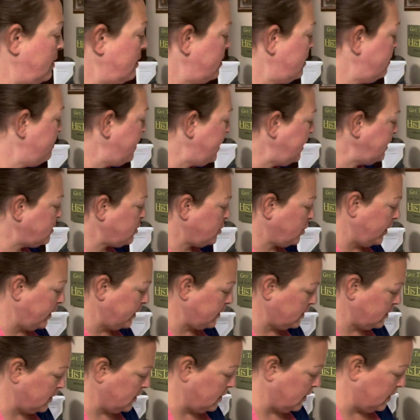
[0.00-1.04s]
The big trick
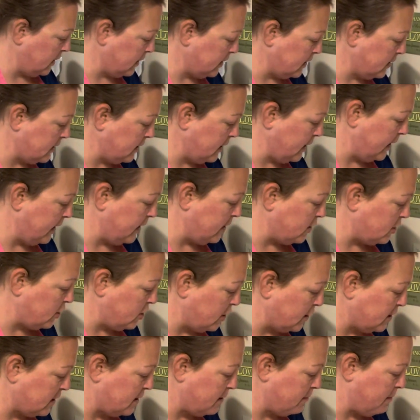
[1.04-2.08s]
to this is
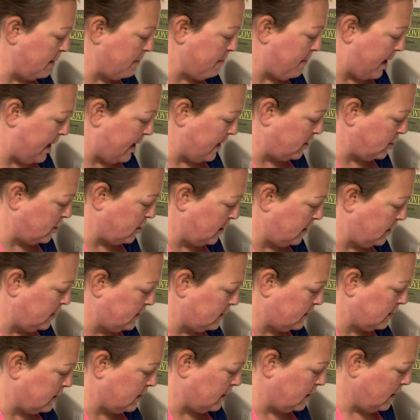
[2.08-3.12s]
just to be patient,
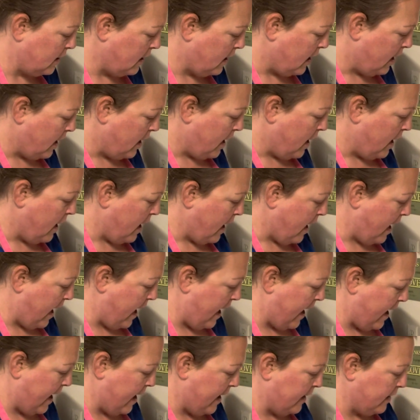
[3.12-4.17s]

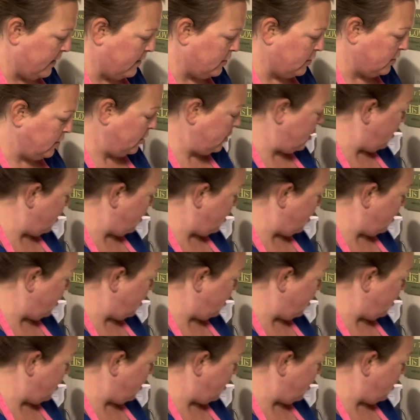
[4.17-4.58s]
and you